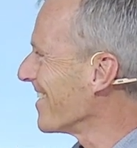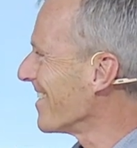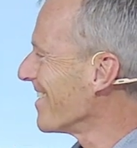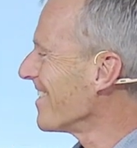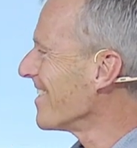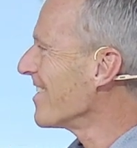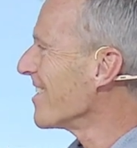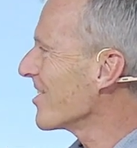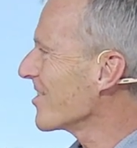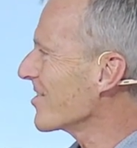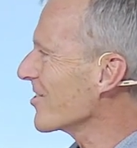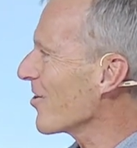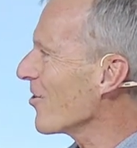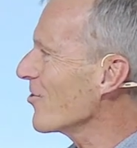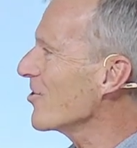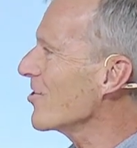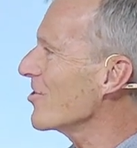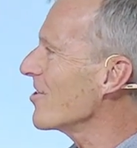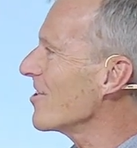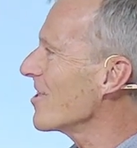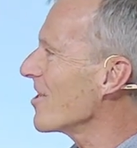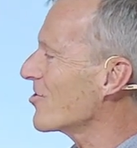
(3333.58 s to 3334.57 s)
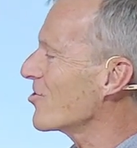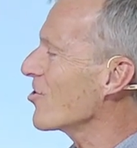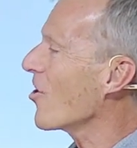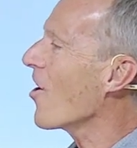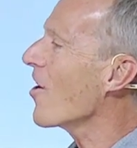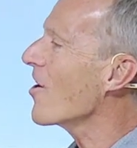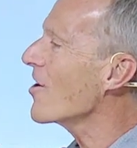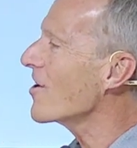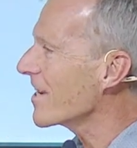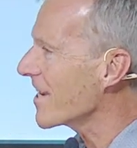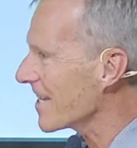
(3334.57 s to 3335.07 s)
it's called a, a
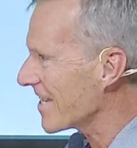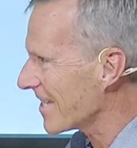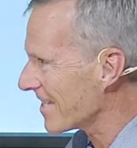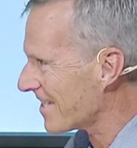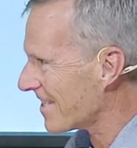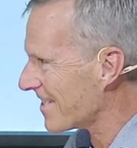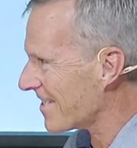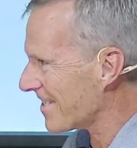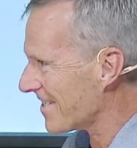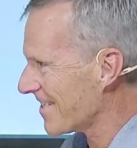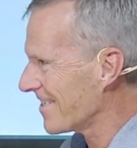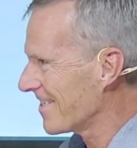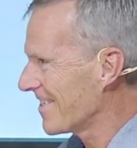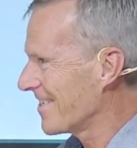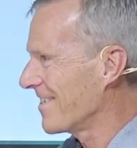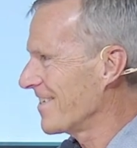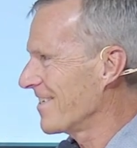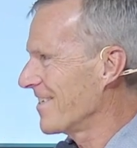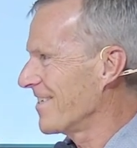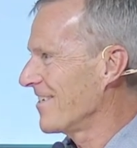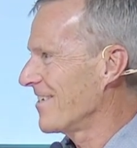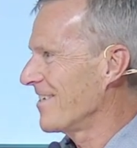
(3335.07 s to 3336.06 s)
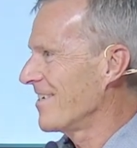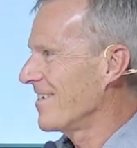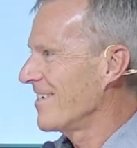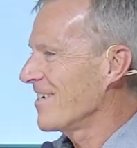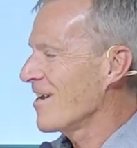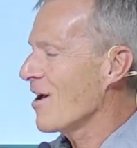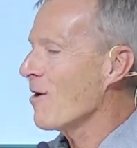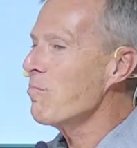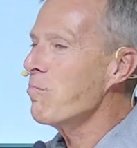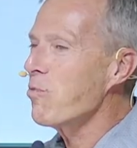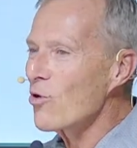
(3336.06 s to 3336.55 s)
target,
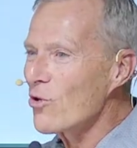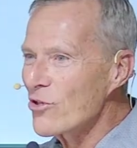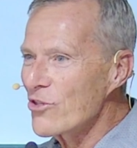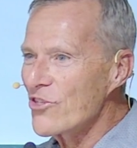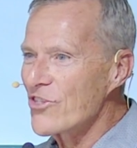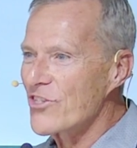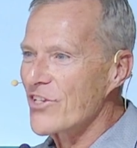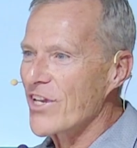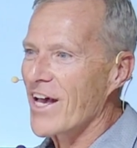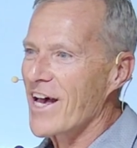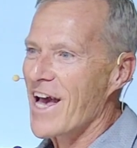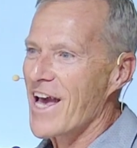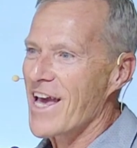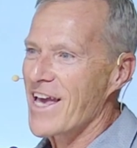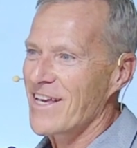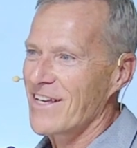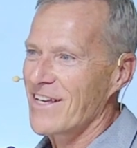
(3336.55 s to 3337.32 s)
a bullseye.